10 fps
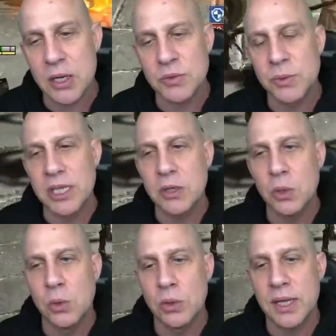it was really
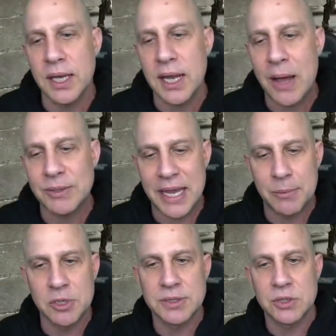cool that I was
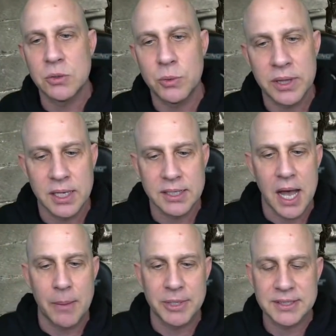able to do it with
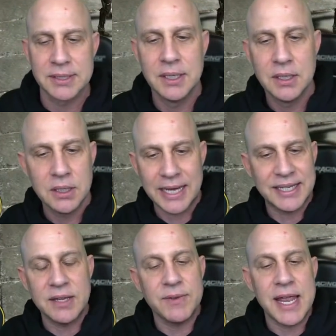uncommons. I
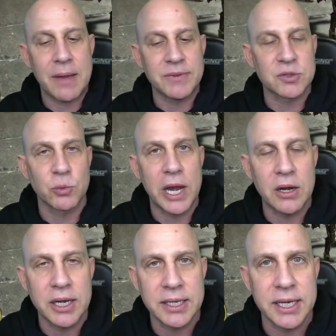didn't even have this rare
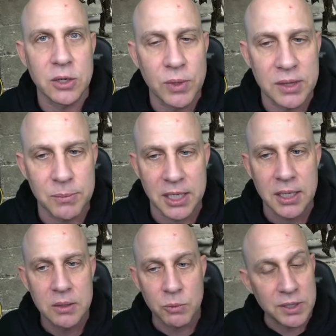in here with me.
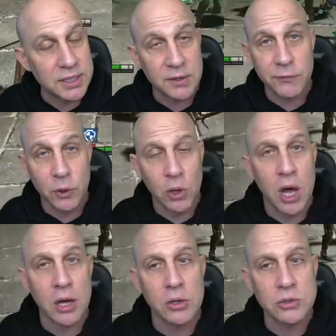We did a full
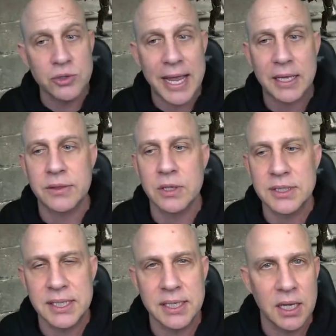auto Dragon
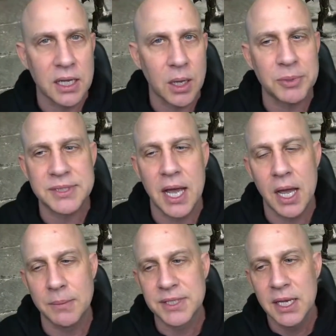13 a couple
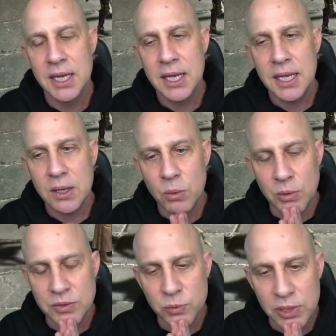times. What
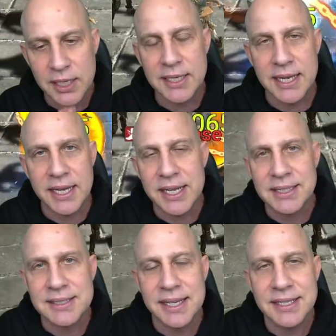was really neat
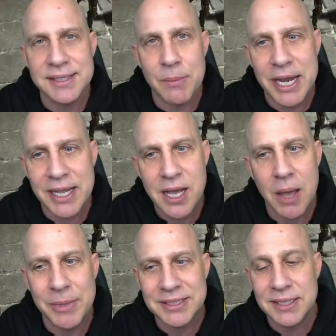is seeing somebody
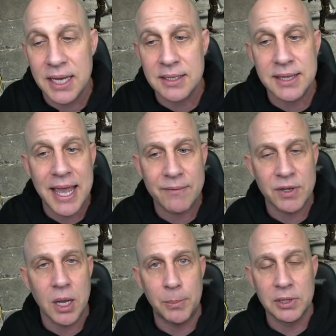comment saying that they have a
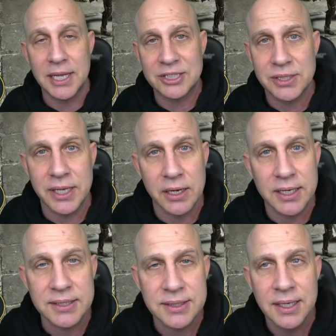couple
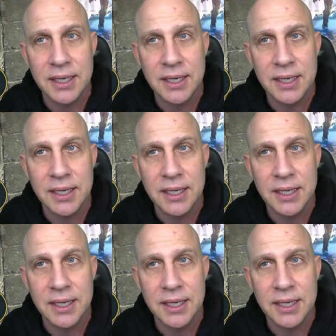legendaries